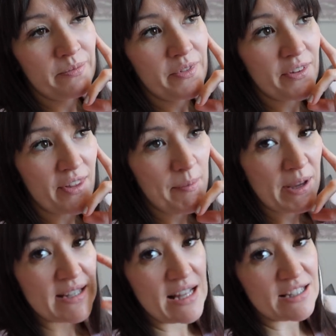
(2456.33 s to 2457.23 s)
Does that
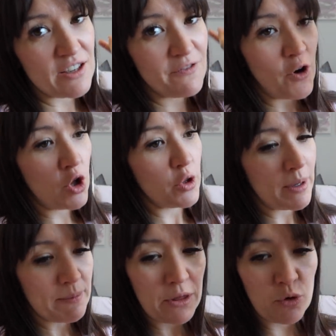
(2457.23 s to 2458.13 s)
make sense? Are you
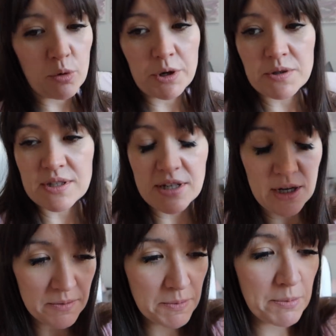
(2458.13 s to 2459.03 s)
following my thought process
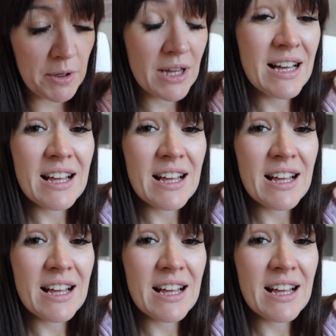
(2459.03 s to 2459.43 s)
here, people?